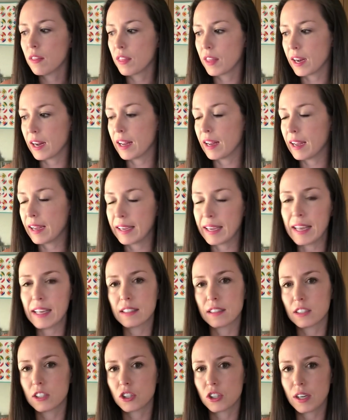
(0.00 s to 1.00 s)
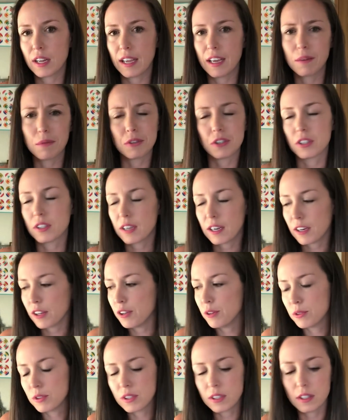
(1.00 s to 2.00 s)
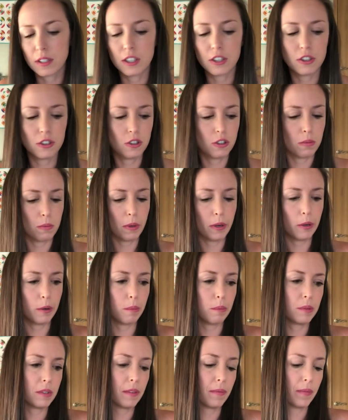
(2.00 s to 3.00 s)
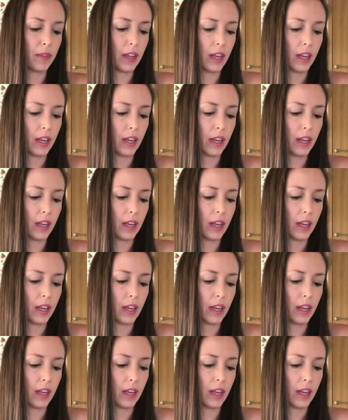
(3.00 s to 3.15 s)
that I, I can't stitch in hand, which is not a huge deal. I just use my hoops.